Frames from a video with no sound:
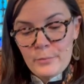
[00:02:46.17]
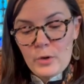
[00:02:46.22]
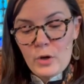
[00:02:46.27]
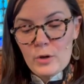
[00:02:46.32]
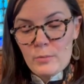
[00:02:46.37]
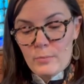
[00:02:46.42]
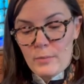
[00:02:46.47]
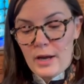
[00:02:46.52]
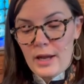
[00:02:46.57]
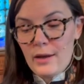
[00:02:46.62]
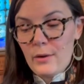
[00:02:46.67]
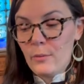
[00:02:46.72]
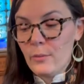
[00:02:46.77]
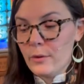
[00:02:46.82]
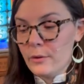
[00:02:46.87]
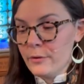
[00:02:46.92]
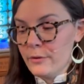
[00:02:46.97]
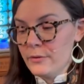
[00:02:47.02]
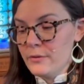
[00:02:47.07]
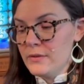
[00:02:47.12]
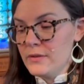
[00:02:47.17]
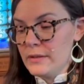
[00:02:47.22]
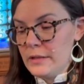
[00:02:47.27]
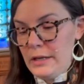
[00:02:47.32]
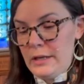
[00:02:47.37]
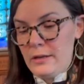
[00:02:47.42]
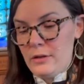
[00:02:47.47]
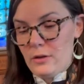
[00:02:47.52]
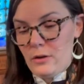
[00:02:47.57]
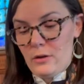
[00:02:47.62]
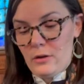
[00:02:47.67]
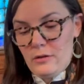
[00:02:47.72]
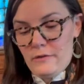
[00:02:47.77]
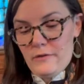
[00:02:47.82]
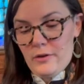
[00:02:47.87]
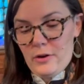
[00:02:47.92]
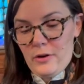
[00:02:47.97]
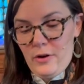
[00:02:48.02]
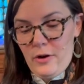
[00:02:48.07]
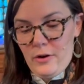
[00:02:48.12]
on my words and all
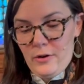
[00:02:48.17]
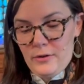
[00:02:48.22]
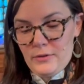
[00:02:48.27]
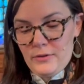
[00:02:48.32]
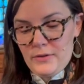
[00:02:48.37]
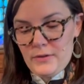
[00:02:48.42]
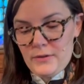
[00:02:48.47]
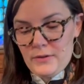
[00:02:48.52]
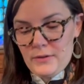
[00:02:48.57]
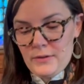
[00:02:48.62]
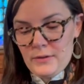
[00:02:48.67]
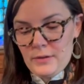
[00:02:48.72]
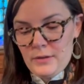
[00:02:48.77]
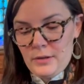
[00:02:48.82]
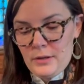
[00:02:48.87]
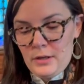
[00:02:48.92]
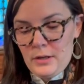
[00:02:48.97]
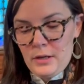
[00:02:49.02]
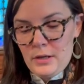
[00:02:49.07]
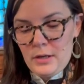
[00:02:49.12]
of our hearts,